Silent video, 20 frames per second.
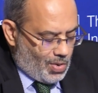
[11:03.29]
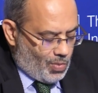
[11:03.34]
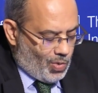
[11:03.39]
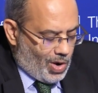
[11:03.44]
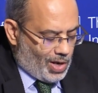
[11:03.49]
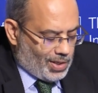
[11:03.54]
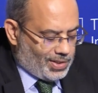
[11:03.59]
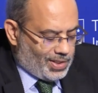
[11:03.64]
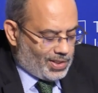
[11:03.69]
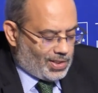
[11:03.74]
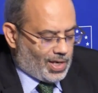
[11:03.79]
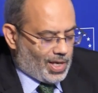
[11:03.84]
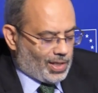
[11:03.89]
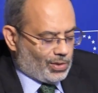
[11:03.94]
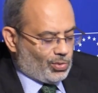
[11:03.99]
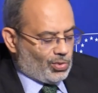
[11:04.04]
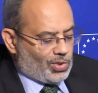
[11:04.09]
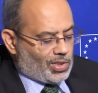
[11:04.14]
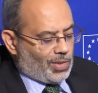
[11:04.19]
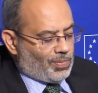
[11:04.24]
While this
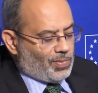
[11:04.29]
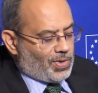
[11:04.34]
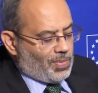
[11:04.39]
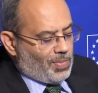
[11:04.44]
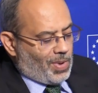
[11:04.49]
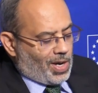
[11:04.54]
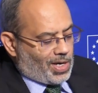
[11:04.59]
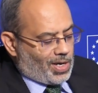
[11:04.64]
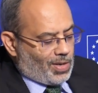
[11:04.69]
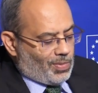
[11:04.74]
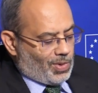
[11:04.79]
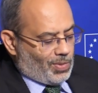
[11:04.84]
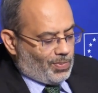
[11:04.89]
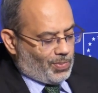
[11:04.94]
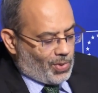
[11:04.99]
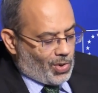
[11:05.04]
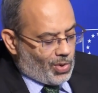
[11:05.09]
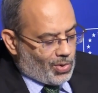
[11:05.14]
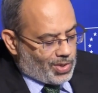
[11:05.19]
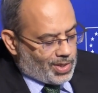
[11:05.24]
led to some remarkable
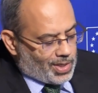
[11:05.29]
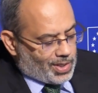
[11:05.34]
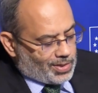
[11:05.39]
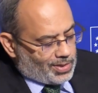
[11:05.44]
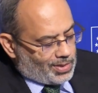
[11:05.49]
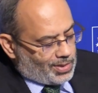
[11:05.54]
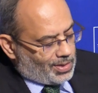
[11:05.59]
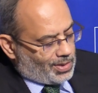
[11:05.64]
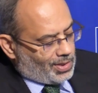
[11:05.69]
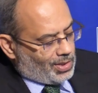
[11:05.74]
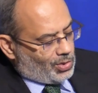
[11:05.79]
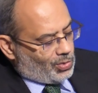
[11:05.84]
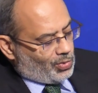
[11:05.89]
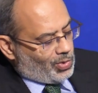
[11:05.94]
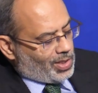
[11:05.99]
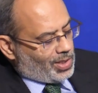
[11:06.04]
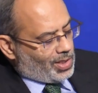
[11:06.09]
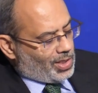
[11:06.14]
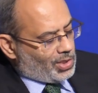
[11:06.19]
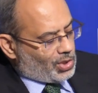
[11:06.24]
progress, it
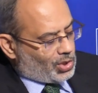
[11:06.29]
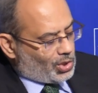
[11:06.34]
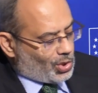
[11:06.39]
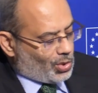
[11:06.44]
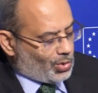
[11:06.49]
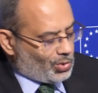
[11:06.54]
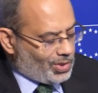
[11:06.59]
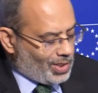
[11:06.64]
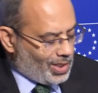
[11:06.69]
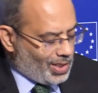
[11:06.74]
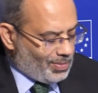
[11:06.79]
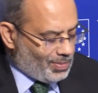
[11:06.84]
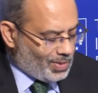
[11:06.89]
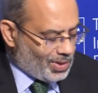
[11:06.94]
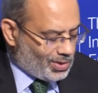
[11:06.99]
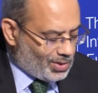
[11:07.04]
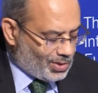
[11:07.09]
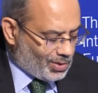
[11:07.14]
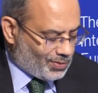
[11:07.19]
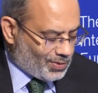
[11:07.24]
quickly showed the
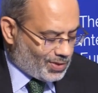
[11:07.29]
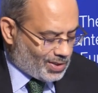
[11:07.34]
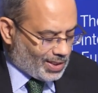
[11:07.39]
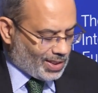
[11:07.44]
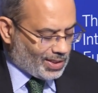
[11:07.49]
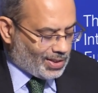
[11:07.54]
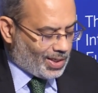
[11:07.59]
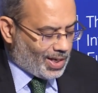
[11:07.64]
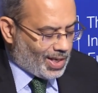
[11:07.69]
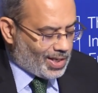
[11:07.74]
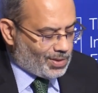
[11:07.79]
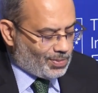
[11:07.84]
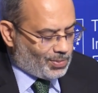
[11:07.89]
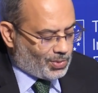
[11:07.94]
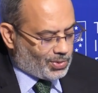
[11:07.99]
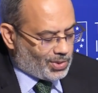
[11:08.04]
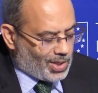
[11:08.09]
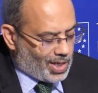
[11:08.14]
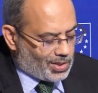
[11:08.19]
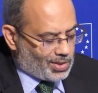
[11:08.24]
limits of state led
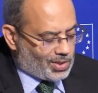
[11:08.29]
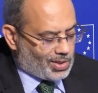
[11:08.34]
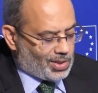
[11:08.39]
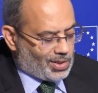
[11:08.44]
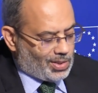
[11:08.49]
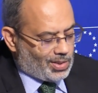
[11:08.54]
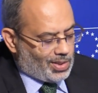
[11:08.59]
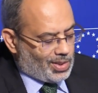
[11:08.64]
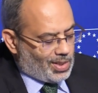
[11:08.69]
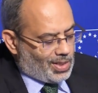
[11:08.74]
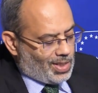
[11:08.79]
production